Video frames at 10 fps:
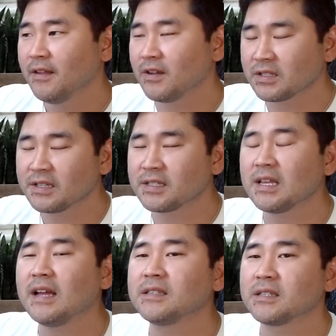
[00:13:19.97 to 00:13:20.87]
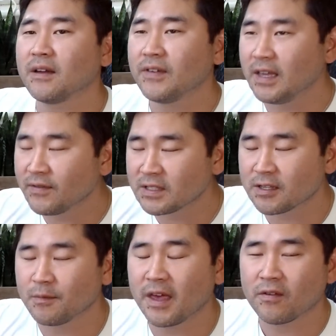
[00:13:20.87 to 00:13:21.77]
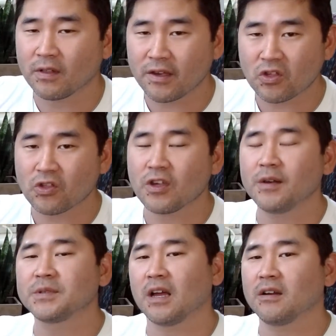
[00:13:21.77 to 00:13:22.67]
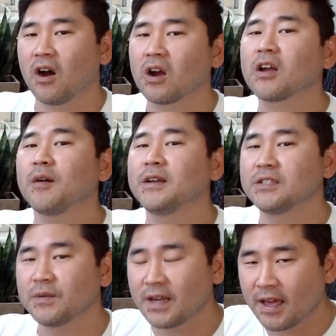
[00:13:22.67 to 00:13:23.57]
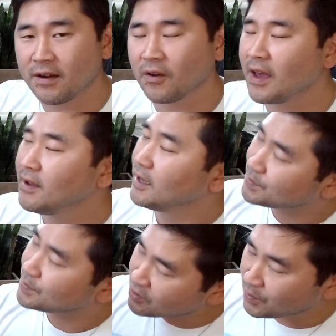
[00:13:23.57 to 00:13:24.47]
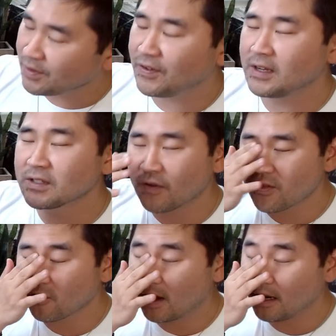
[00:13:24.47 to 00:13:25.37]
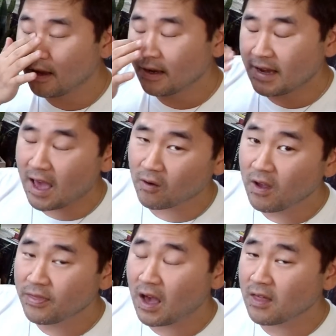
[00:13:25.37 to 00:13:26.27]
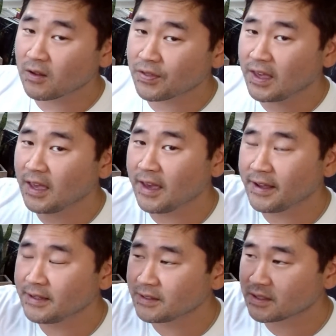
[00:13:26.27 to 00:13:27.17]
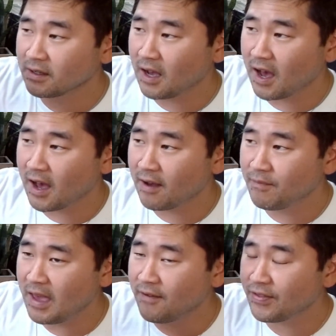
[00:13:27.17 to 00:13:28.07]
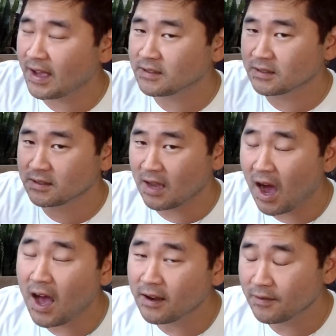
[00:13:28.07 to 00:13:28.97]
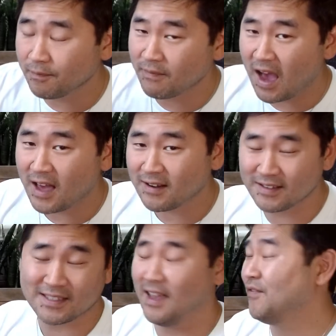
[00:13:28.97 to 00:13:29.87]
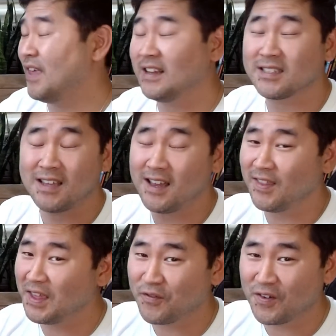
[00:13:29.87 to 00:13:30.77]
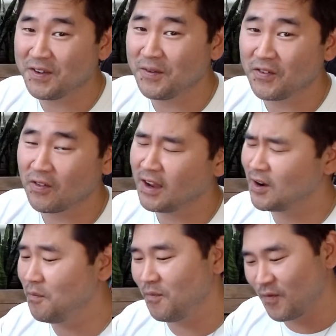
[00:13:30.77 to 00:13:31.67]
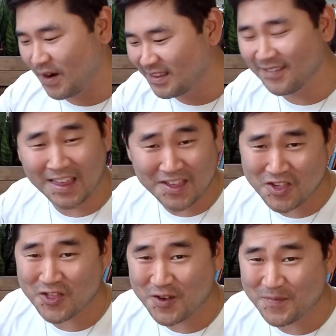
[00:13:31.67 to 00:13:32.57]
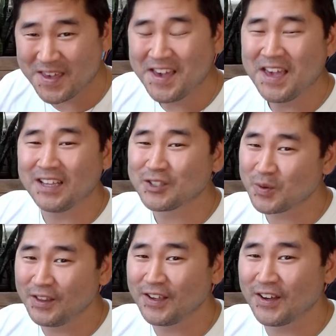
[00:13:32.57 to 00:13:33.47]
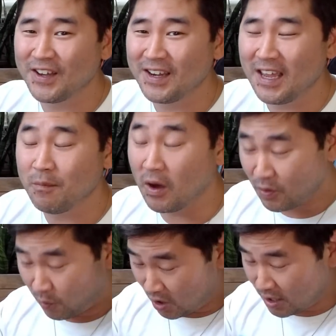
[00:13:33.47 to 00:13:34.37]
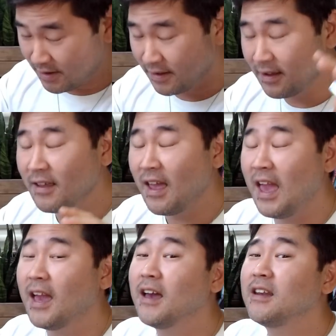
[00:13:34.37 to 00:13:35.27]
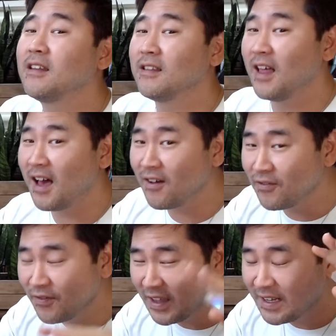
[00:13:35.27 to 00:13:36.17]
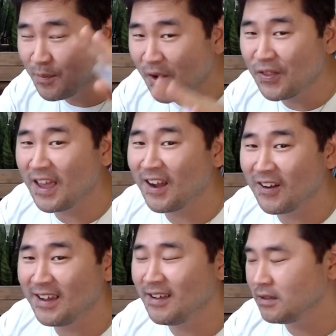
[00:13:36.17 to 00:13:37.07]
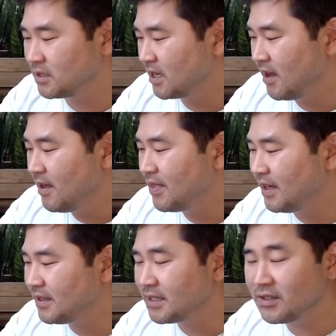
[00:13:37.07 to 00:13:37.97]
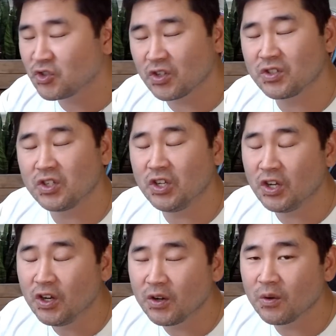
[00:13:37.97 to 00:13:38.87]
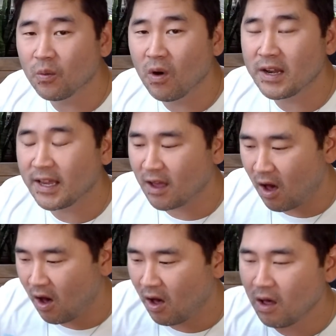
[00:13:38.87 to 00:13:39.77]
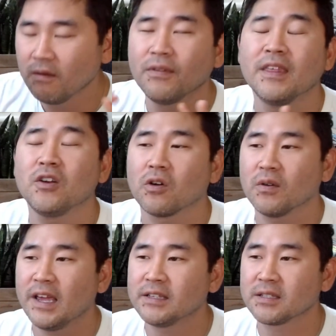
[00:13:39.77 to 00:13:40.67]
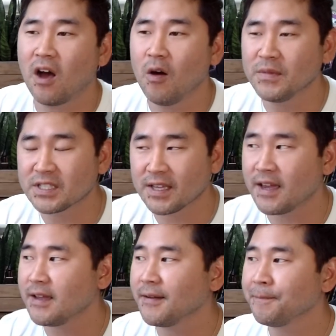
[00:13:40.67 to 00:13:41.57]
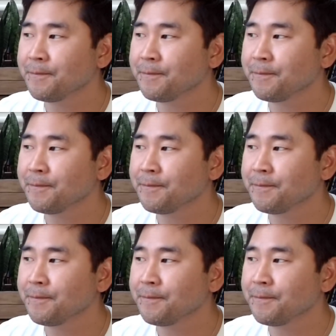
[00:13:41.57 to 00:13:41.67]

there's a sense of even some like relationships that are coming to an end, okay? Especially with Venus retrograde. Now, the other thing is, if that does not matter, is if that's not a thing for you, if you're like, nope, relationship is really good in both work and love in both areas, this is just you wanting all the, your, it's almost like